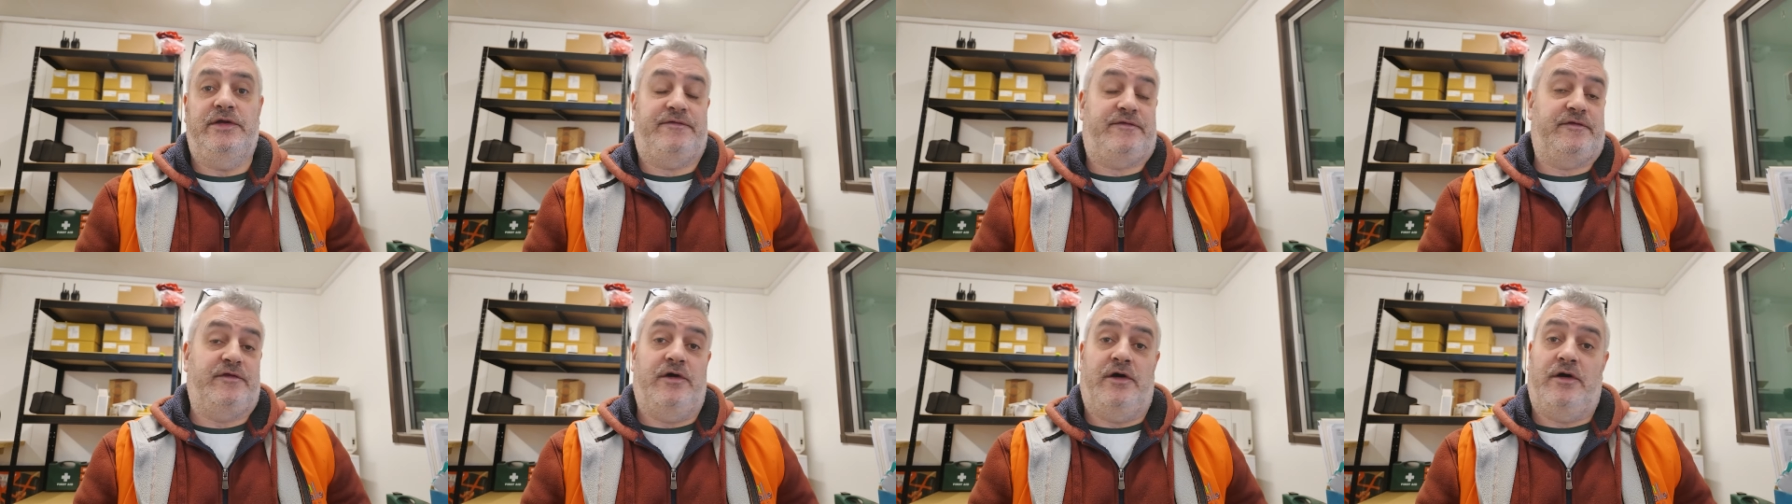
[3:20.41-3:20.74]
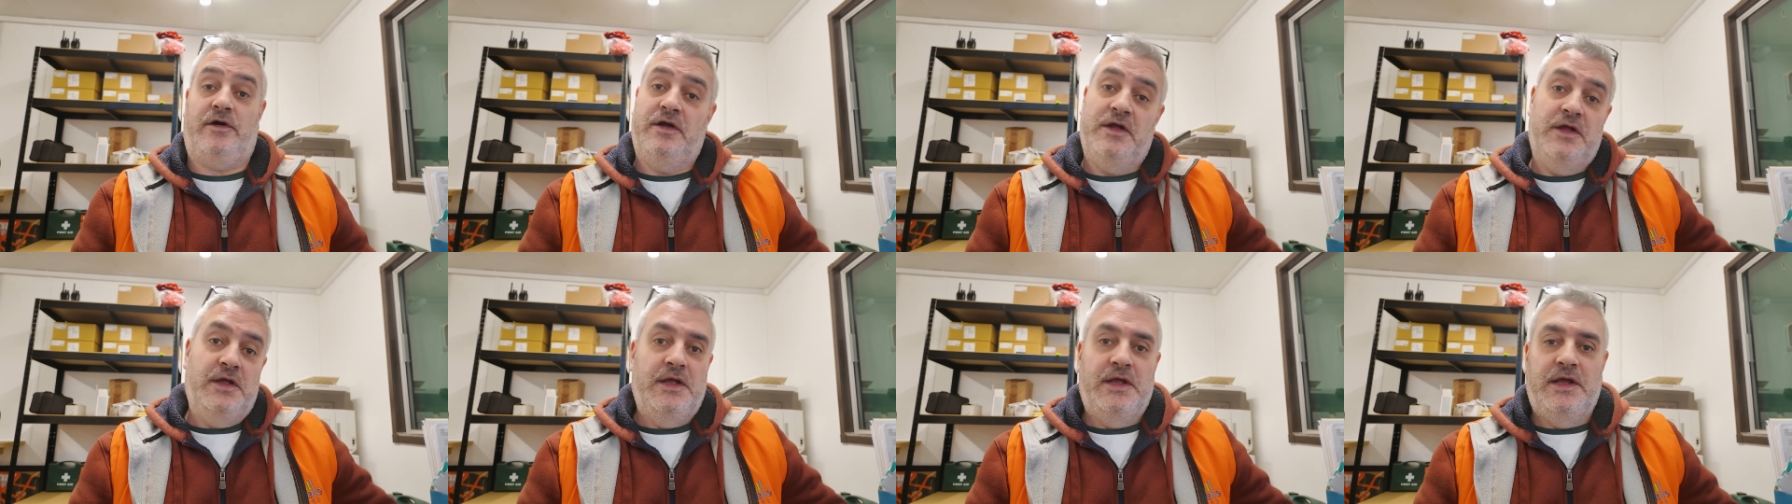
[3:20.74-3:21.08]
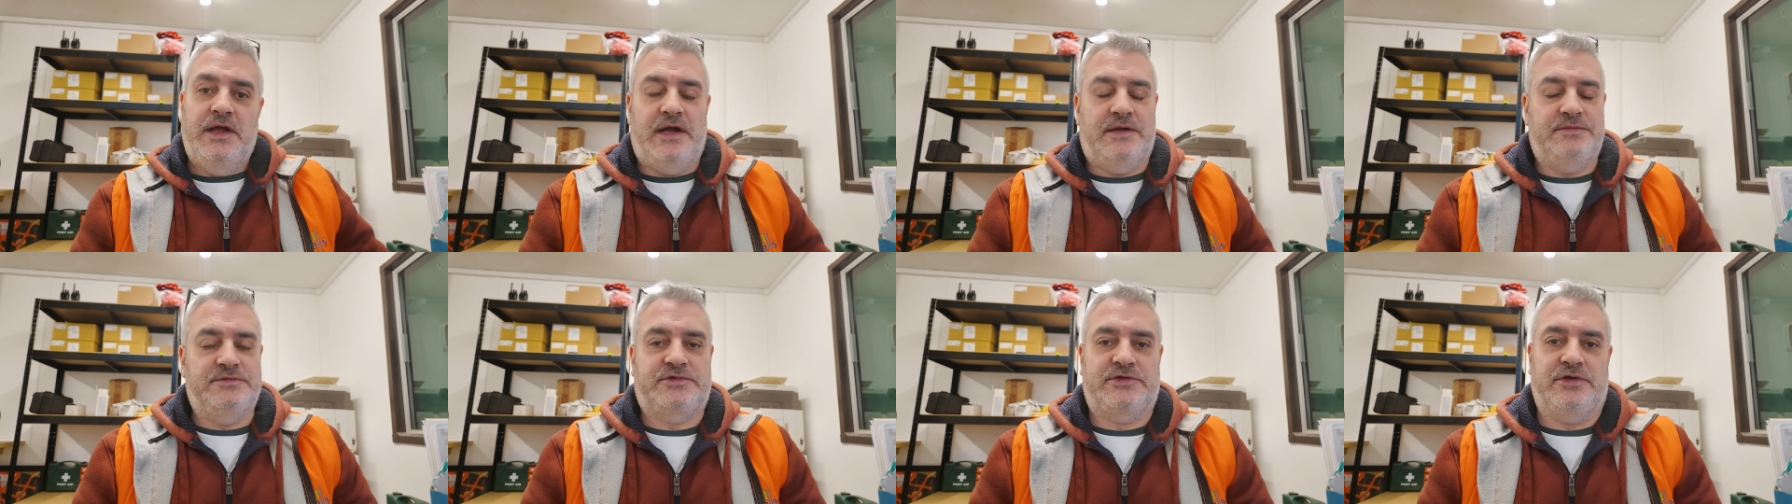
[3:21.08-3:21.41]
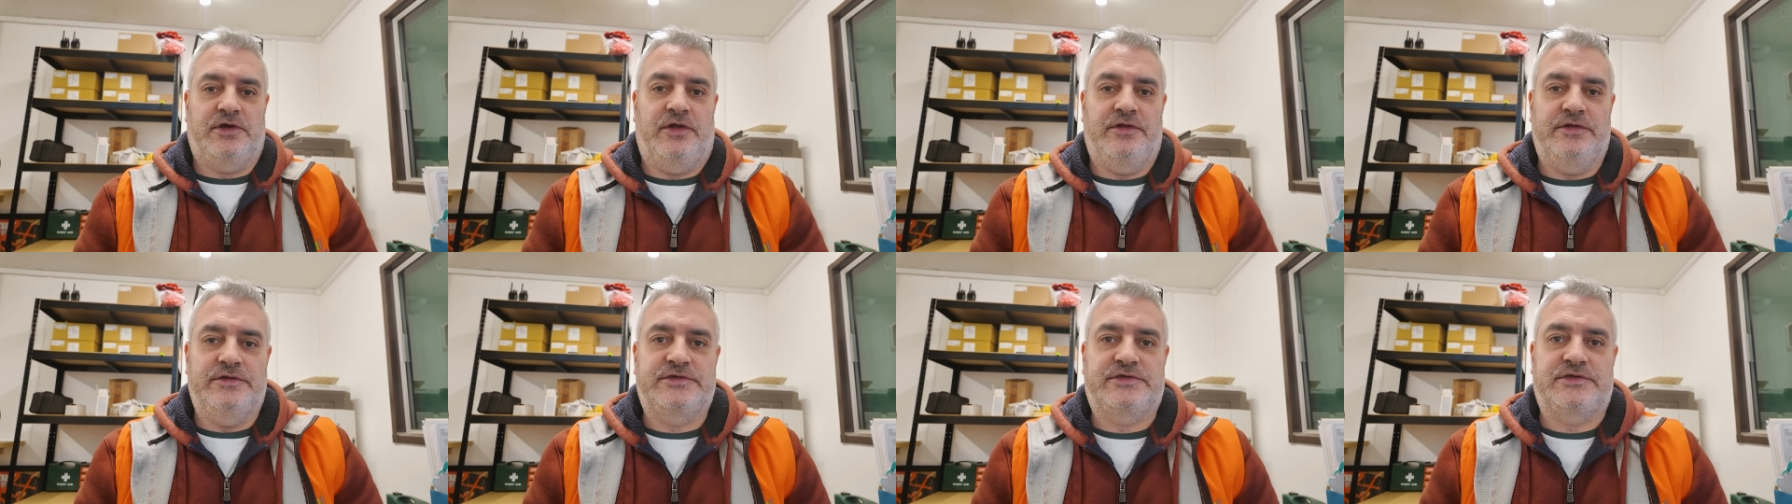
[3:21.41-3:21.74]
If not, I'm
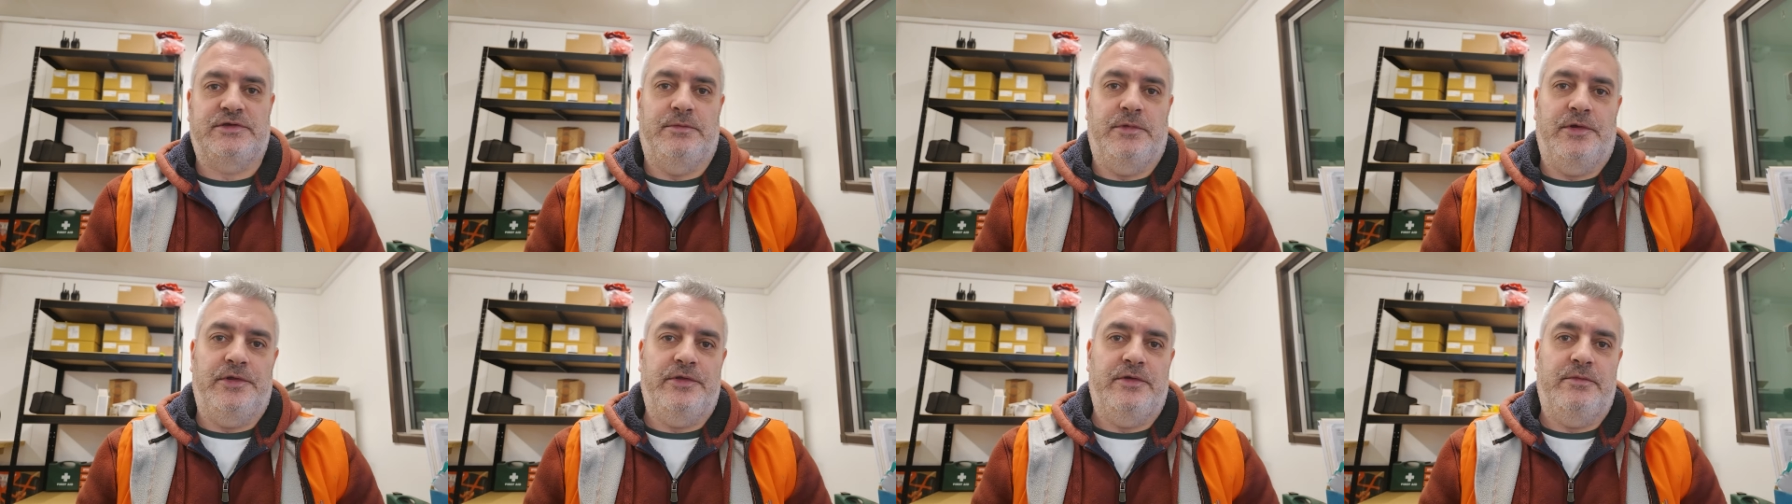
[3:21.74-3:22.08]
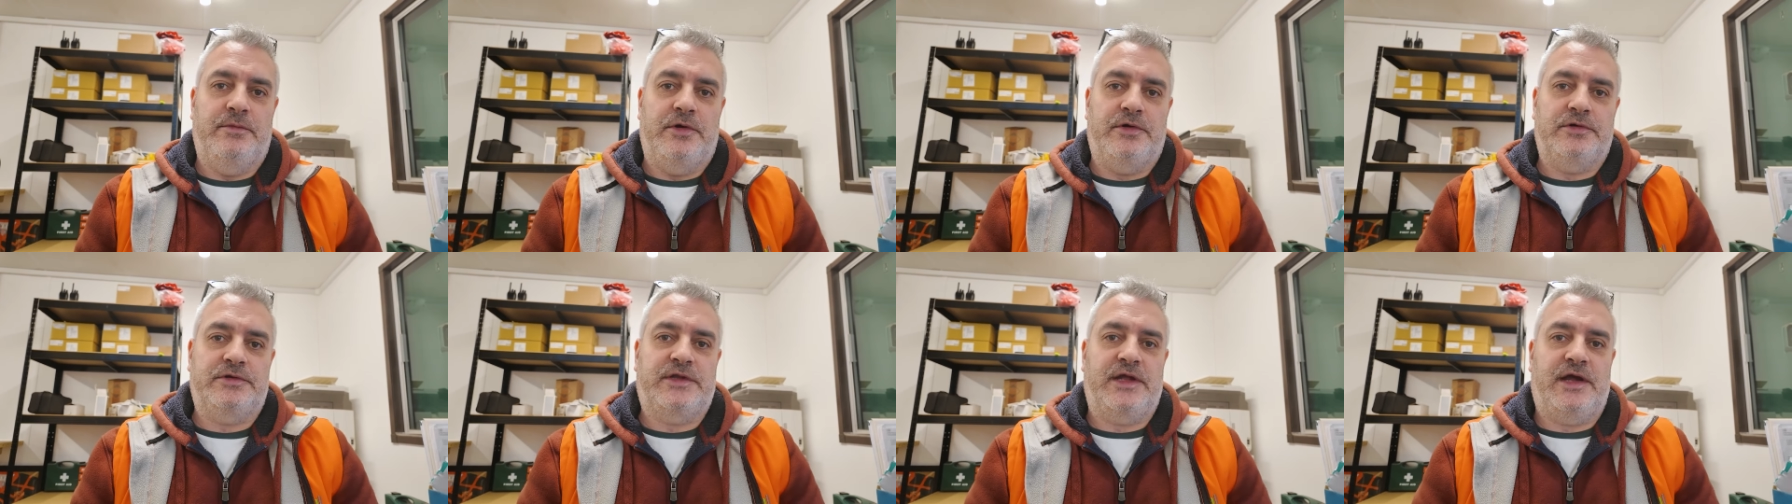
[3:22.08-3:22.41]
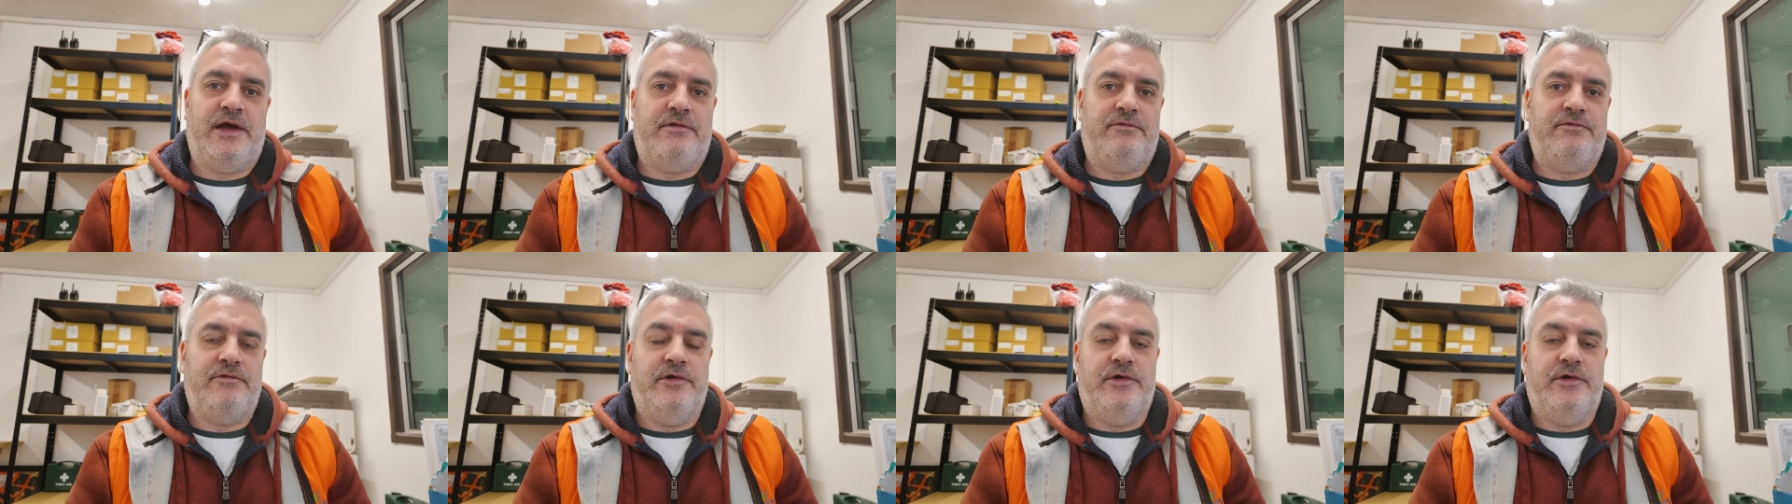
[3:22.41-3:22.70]
sure there's some other mug down